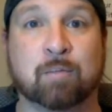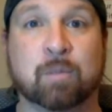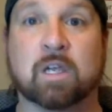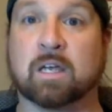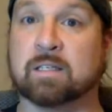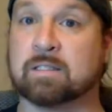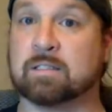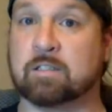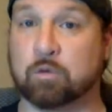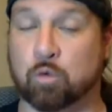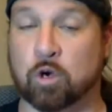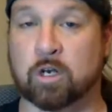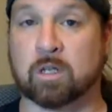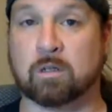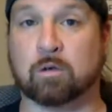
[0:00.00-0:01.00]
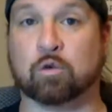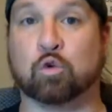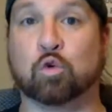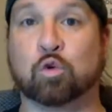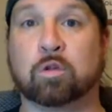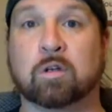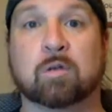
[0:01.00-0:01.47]
because you want a little
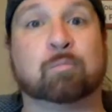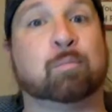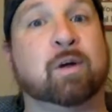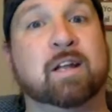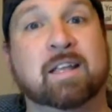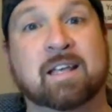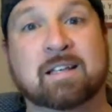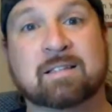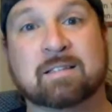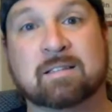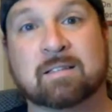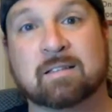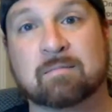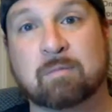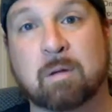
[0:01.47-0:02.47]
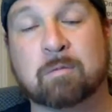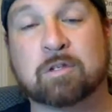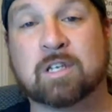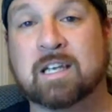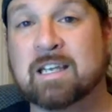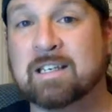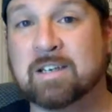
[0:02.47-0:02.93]
cooler, but maybe
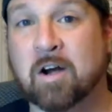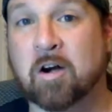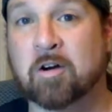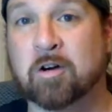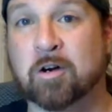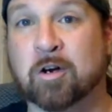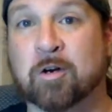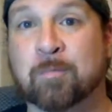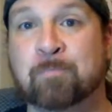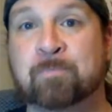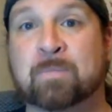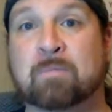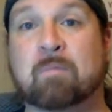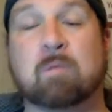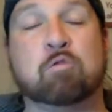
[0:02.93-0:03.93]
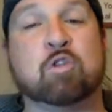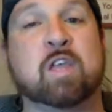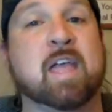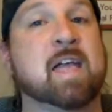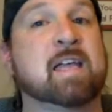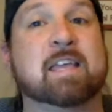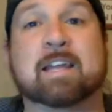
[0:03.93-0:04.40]
it's getting darker. Maybe you
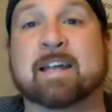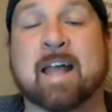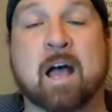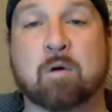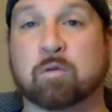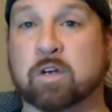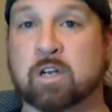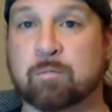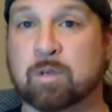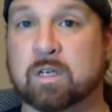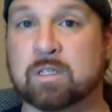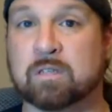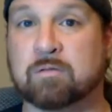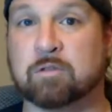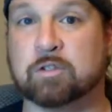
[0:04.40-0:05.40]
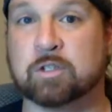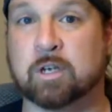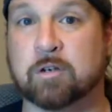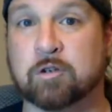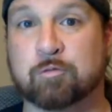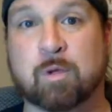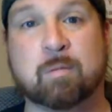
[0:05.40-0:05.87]
can't get an hour in because of your
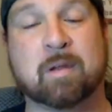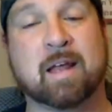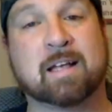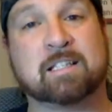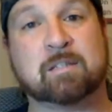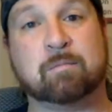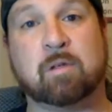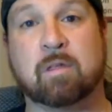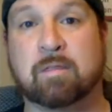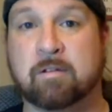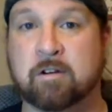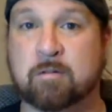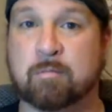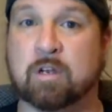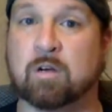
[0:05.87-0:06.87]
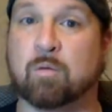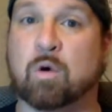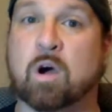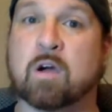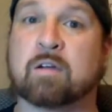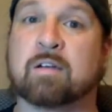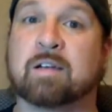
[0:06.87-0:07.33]
schedule. Maybe it has to be a 30-minute
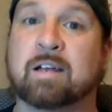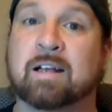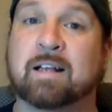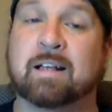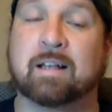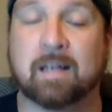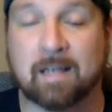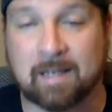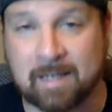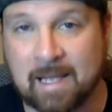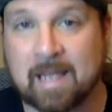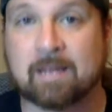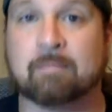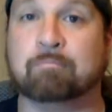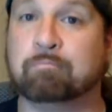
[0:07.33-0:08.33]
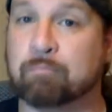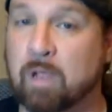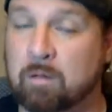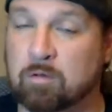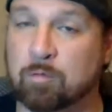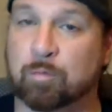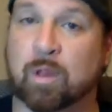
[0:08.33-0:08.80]
walk. Again,
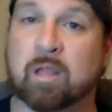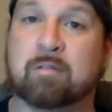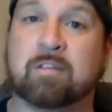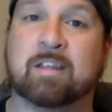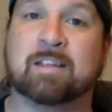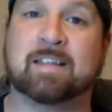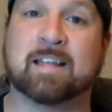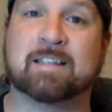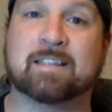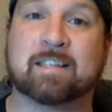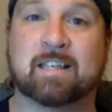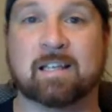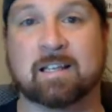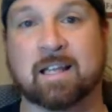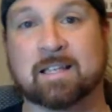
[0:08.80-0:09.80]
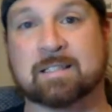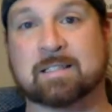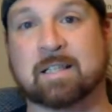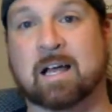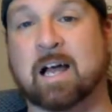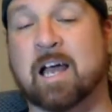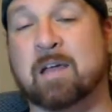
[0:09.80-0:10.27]
maybe you play with the intensity. Less
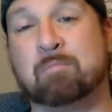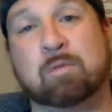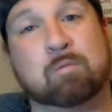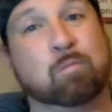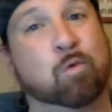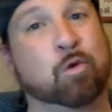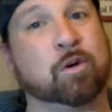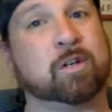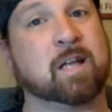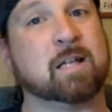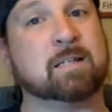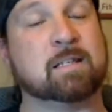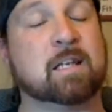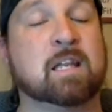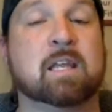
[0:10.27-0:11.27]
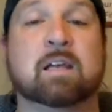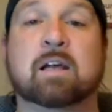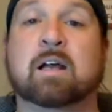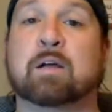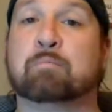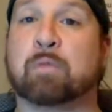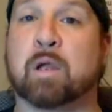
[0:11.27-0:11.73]
time, but more intensity
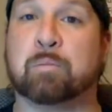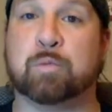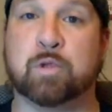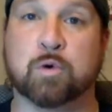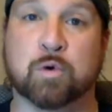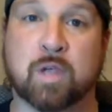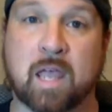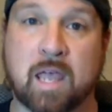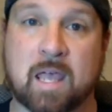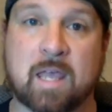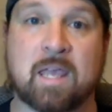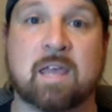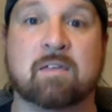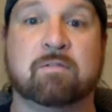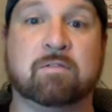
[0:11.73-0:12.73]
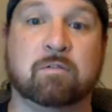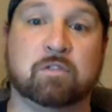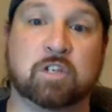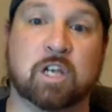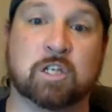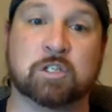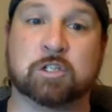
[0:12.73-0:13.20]
might be okay if
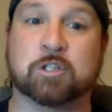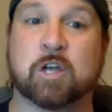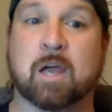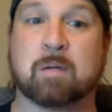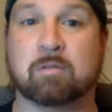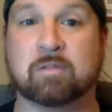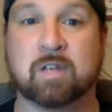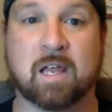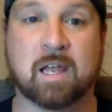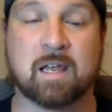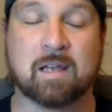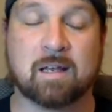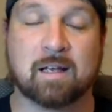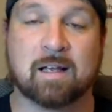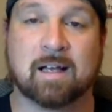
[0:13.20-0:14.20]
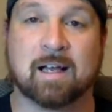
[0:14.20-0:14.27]
you've changed the time of day